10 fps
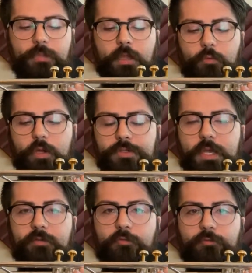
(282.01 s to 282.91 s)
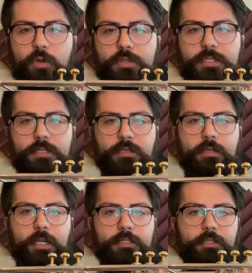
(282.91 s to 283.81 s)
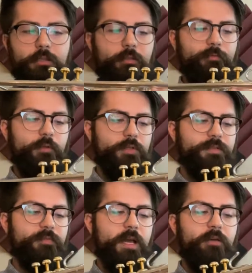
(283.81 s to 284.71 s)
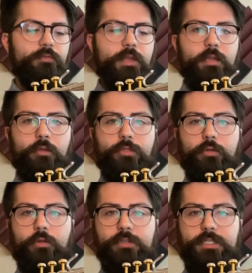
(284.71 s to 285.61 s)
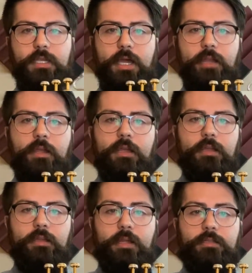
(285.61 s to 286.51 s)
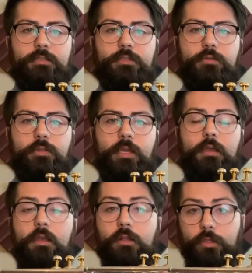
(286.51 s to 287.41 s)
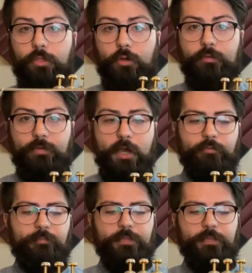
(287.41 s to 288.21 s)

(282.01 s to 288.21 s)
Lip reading: And we also have our first connected to the first valve, and our third slide connected to the third valve.